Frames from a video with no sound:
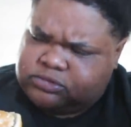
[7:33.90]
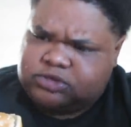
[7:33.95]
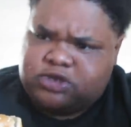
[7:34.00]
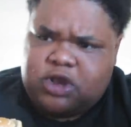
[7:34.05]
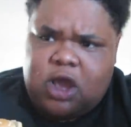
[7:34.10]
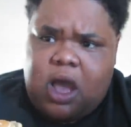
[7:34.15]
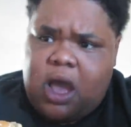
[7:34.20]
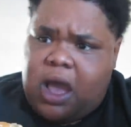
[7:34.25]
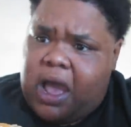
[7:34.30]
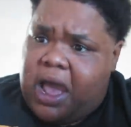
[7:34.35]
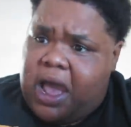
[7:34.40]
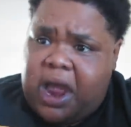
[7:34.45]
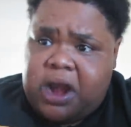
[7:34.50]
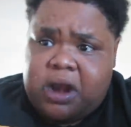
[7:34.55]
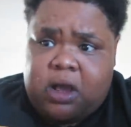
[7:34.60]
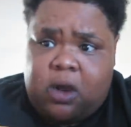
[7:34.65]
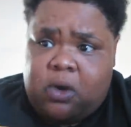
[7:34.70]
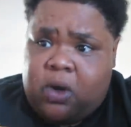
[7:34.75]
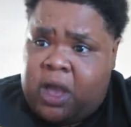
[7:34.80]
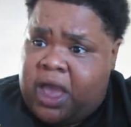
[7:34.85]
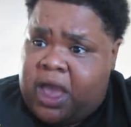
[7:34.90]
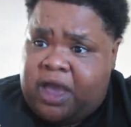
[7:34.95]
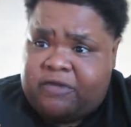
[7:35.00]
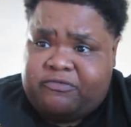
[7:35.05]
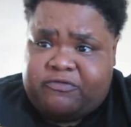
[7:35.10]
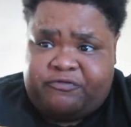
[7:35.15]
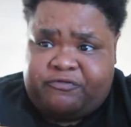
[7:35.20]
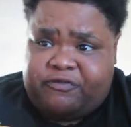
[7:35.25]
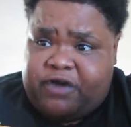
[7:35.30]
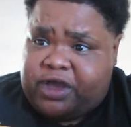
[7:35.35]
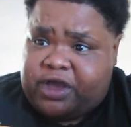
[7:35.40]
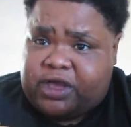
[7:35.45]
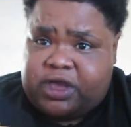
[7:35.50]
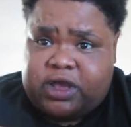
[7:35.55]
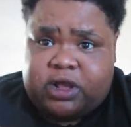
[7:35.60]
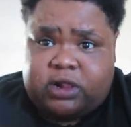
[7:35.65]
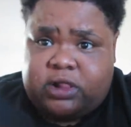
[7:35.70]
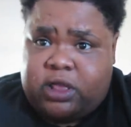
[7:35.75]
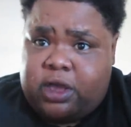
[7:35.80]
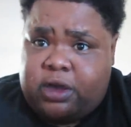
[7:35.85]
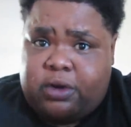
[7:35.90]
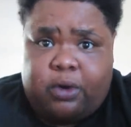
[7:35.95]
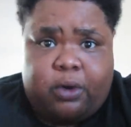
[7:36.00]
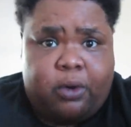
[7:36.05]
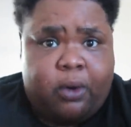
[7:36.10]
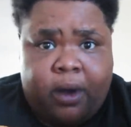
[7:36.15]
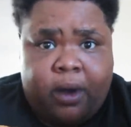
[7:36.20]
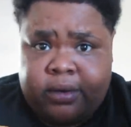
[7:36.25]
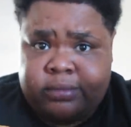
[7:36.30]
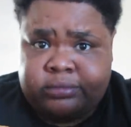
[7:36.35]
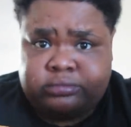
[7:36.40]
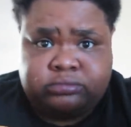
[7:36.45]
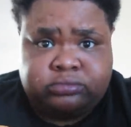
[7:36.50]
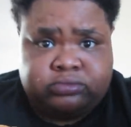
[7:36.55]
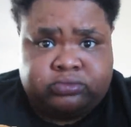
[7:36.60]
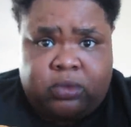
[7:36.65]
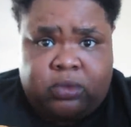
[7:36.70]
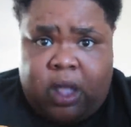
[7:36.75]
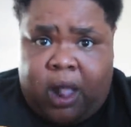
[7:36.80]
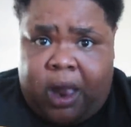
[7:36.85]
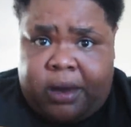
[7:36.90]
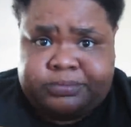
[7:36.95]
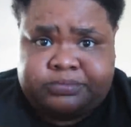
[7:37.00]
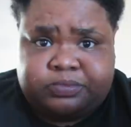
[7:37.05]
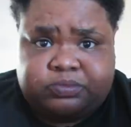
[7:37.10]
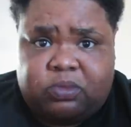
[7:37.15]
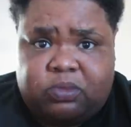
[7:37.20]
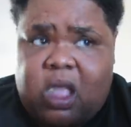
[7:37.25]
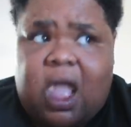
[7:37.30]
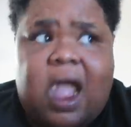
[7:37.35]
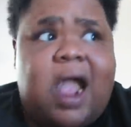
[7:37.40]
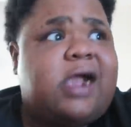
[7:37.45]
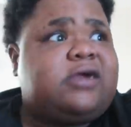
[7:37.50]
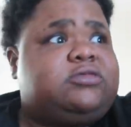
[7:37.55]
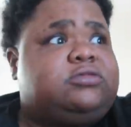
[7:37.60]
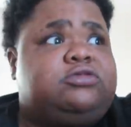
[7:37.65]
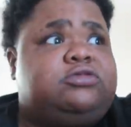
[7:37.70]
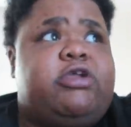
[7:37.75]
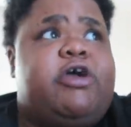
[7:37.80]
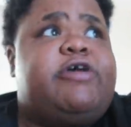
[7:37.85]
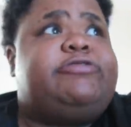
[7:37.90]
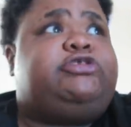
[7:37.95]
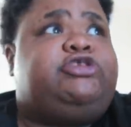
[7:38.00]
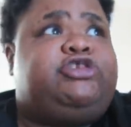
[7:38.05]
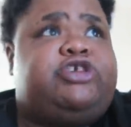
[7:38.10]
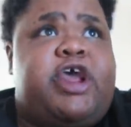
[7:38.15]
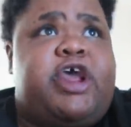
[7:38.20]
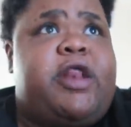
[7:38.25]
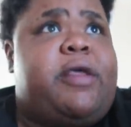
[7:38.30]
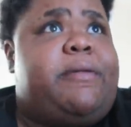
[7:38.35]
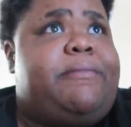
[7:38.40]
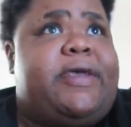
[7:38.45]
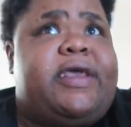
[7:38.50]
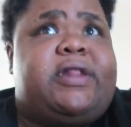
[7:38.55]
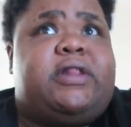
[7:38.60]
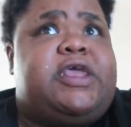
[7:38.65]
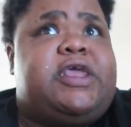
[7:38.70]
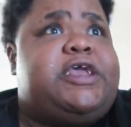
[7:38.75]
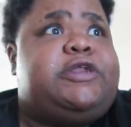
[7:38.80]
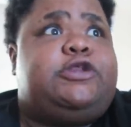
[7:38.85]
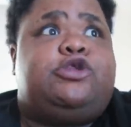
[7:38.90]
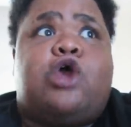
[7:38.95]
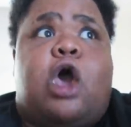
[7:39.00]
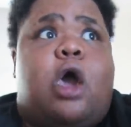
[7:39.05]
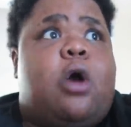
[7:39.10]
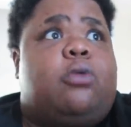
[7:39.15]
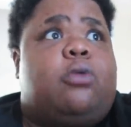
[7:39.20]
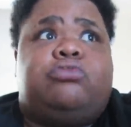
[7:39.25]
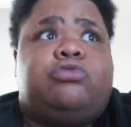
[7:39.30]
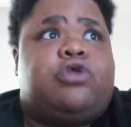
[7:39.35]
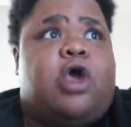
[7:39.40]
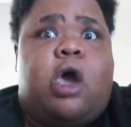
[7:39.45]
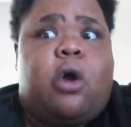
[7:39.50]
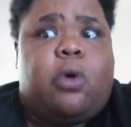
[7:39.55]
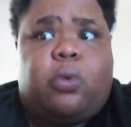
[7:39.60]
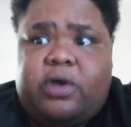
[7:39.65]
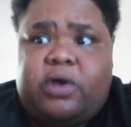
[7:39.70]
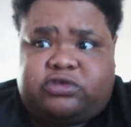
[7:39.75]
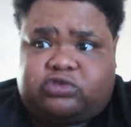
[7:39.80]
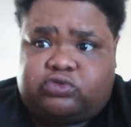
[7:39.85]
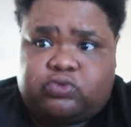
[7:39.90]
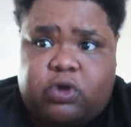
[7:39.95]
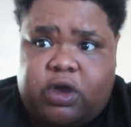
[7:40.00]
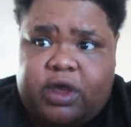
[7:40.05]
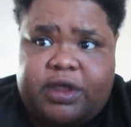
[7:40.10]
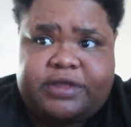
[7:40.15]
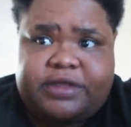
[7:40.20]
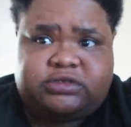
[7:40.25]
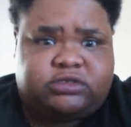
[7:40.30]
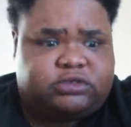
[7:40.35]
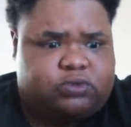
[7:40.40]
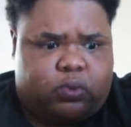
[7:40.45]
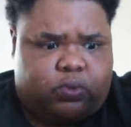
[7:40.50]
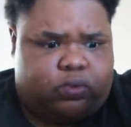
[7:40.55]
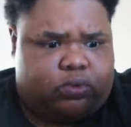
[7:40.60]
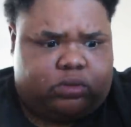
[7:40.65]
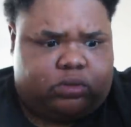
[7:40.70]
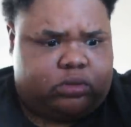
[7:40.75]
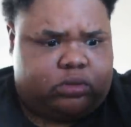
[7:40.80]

Y'all, I don't have a fucking clue. I legitimately don't know which one is the.